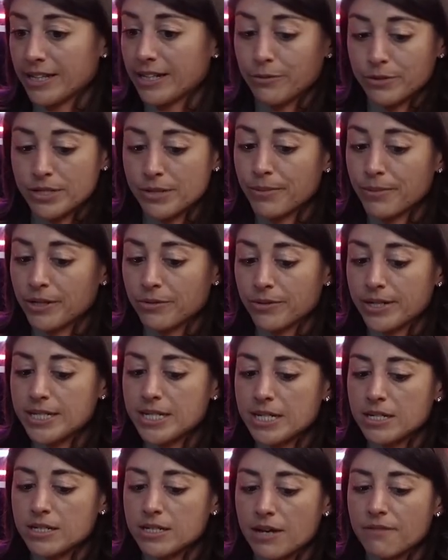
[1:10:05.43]
it was a big reason
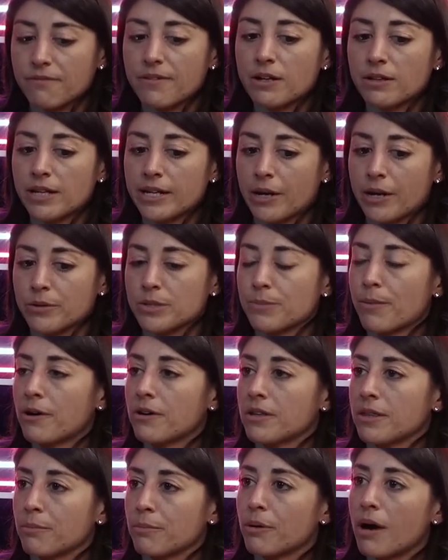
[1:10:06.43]
is I felt like I was part of
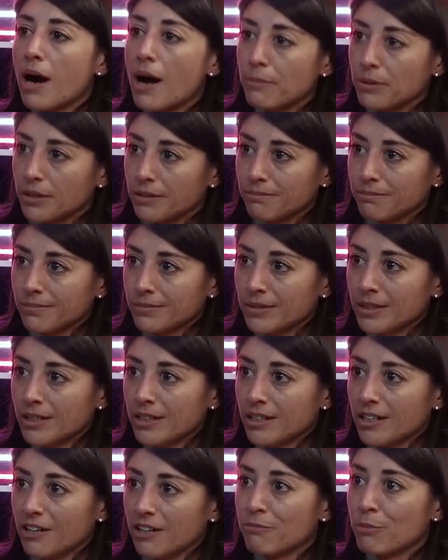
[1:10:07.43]
the problem
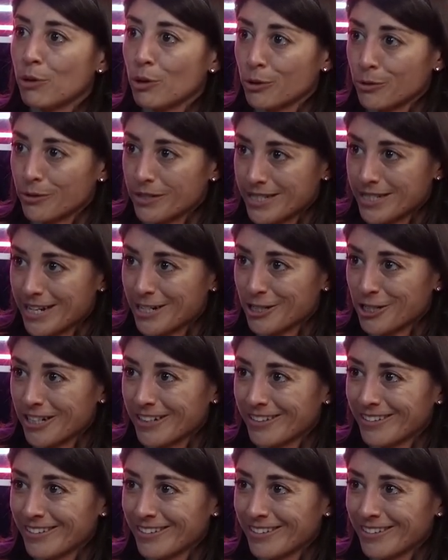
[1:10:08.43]
of polarization.